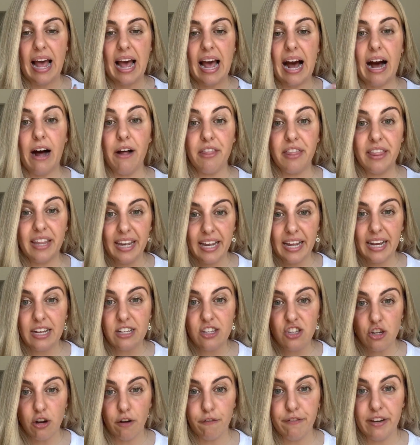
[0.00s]
our thinning
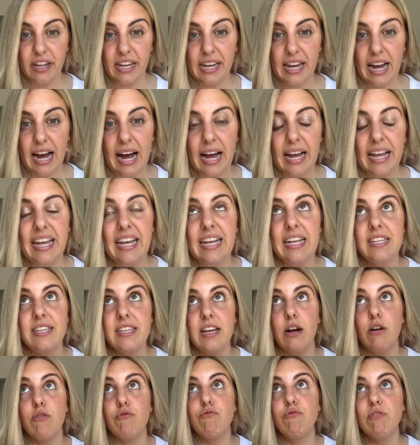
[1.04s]
and softening cut is
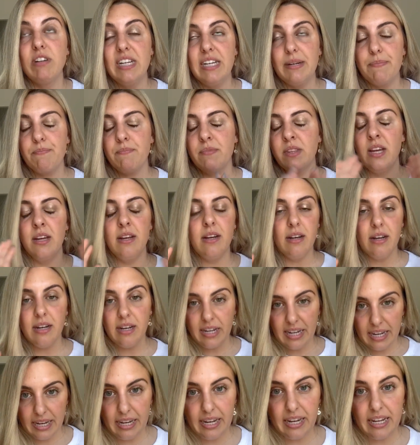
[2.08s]

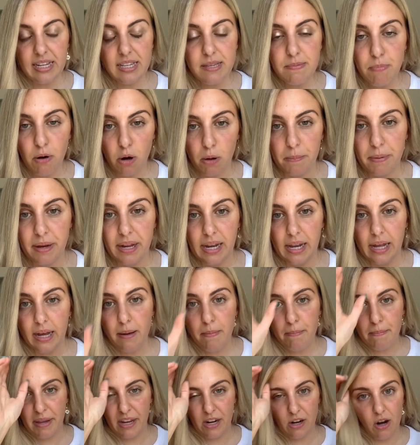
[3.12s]
it is
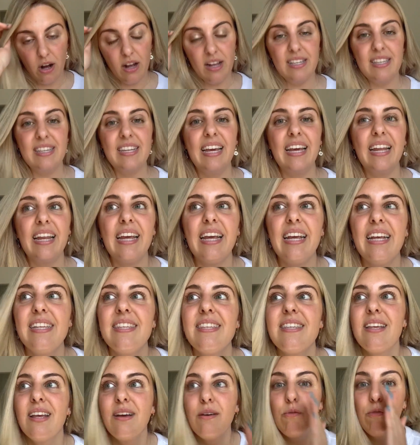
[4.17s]
popular because it
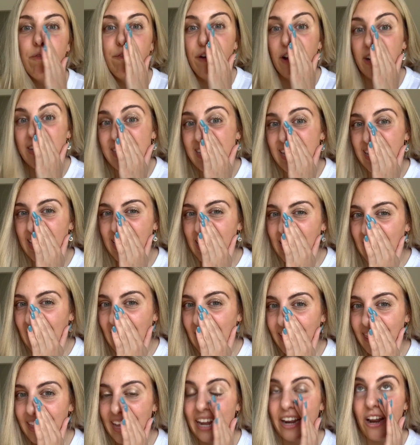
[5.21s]
is firstly the
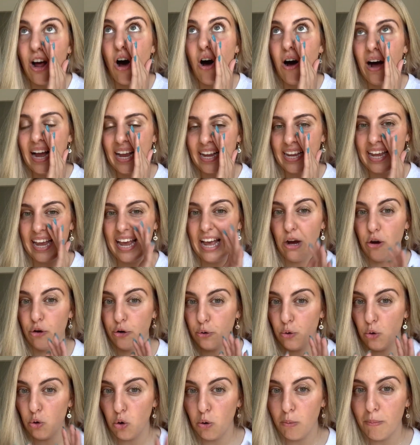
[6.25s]
cut that I get
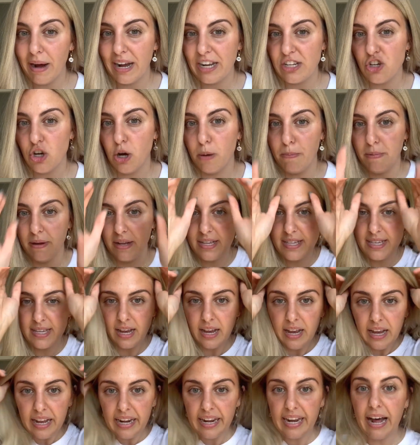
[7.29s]
on all my toppers.
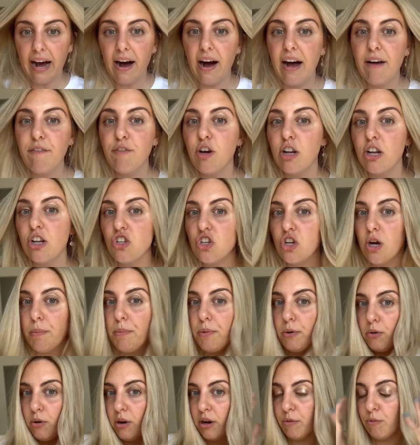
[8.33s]
Now, I've got a
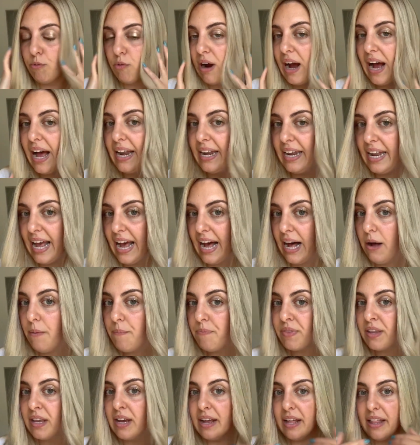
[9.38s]
topper on right
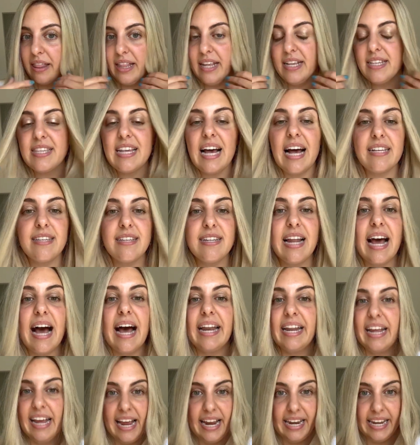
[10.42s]
now. This hasn't
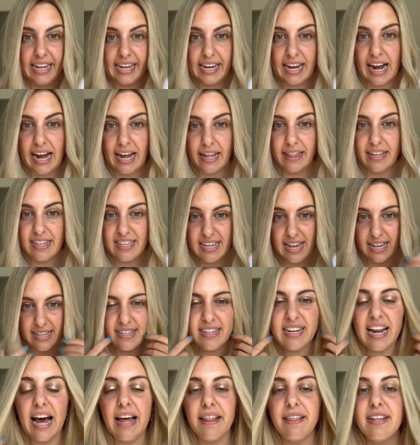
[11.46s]
had any cut. This
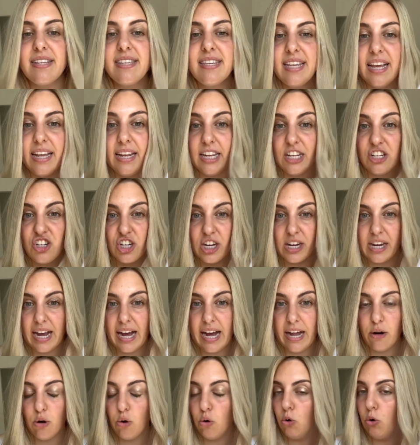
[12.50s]
hasn't had the signature
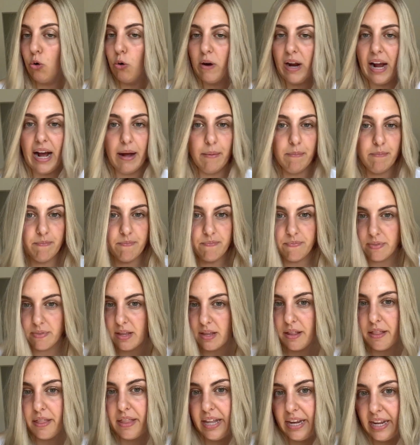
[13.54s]
cut or our
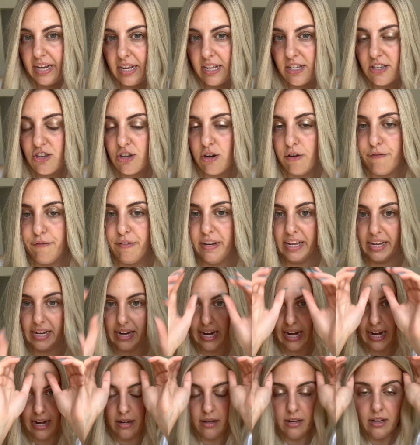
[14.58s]
thinning and softening
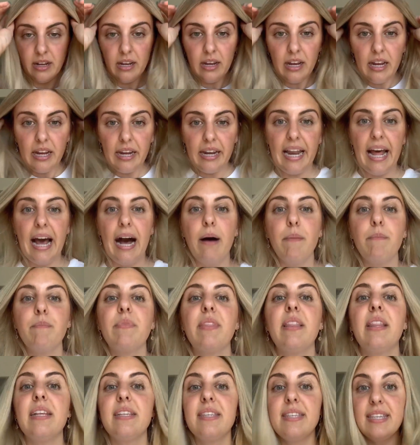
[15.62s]
cut. Now,
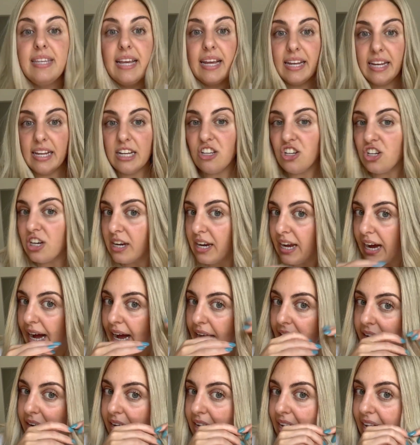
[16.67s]
the signature
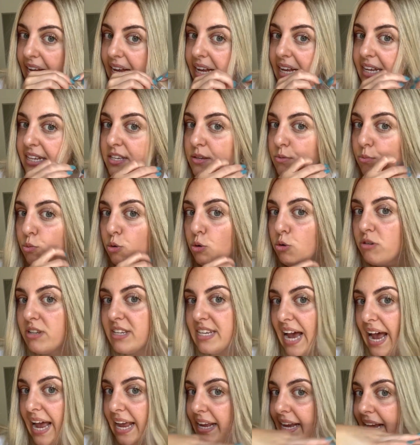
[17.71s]
cut is we'll
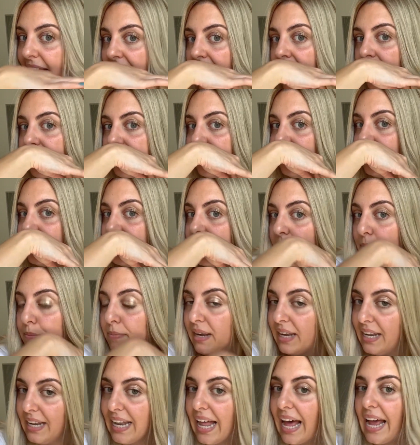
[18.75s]
take out
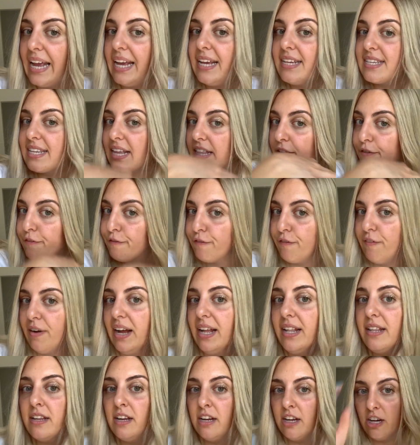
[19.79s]
some layers at the
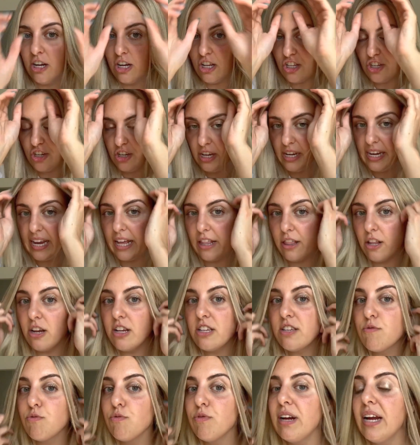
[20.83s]
front, so you get
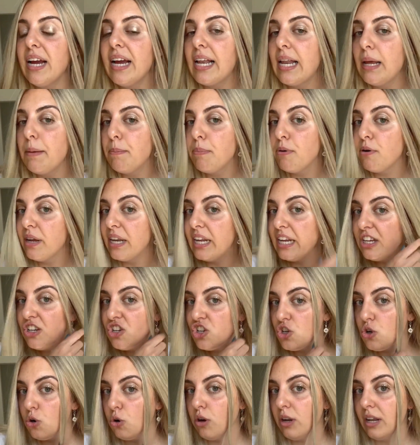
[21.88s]
those really pretty
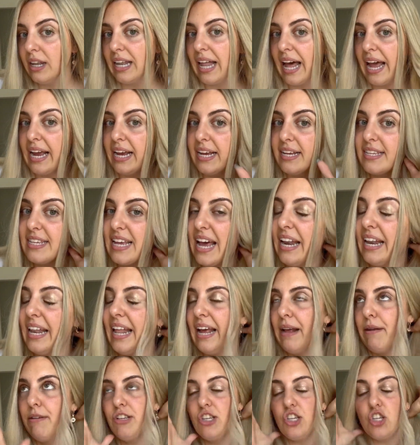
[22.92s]
short layers, and
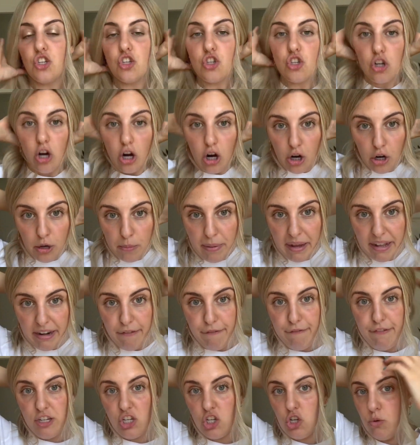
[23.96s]
they're so
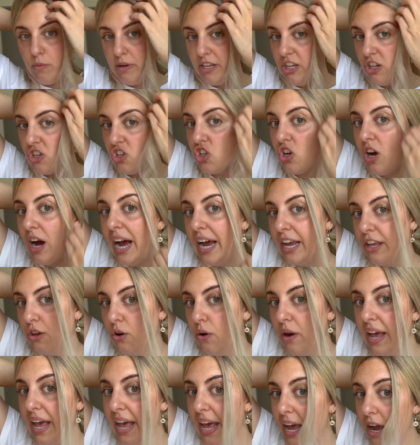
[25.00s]
beneficial when you're tying
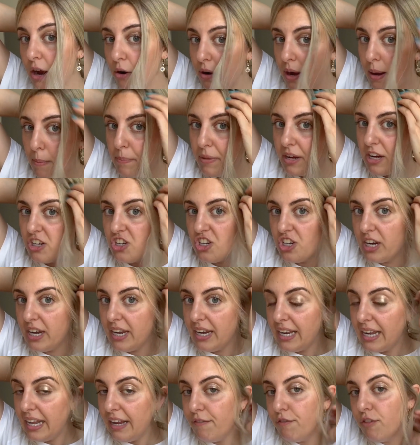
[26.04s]
your hair up because you
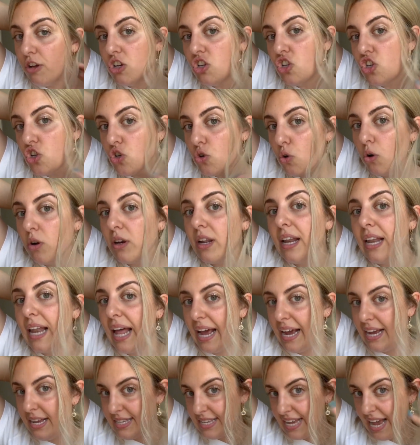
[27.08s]
can leave those shorter
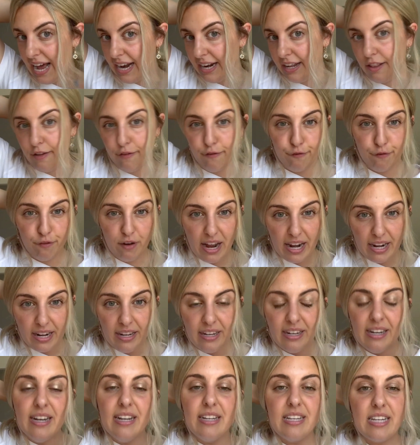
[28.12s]
layers out at the front
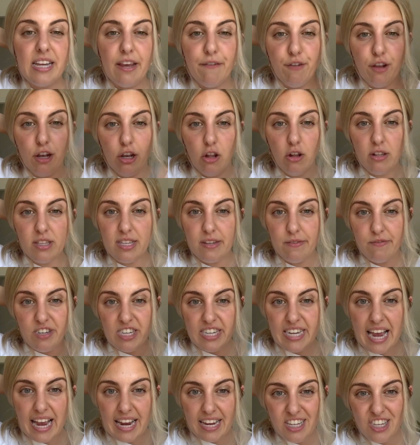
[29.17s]
to give you lots of
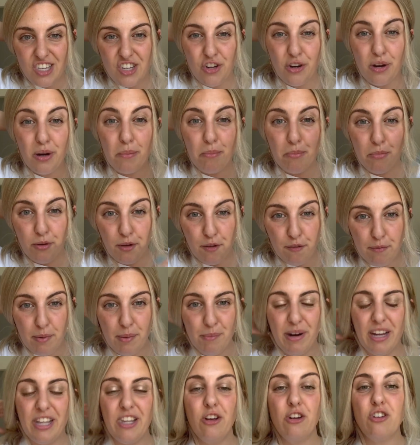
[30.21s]
texture and
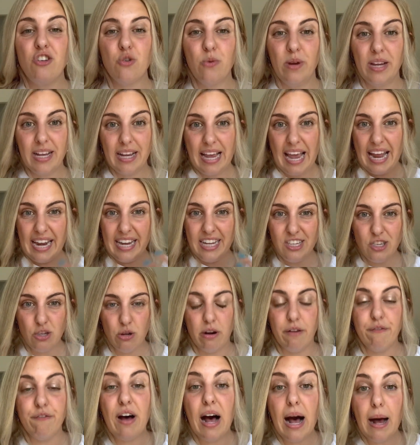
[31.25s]
movement when you're doing any
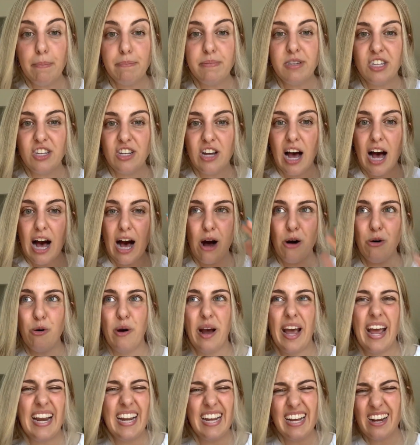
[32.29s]
sort of up style or
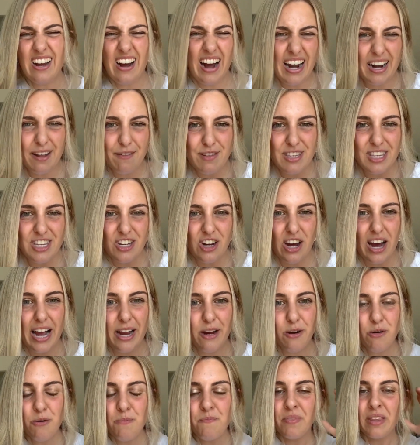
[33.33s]
any kind of
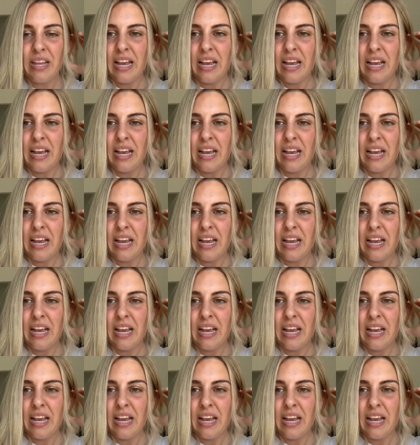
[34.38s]
style.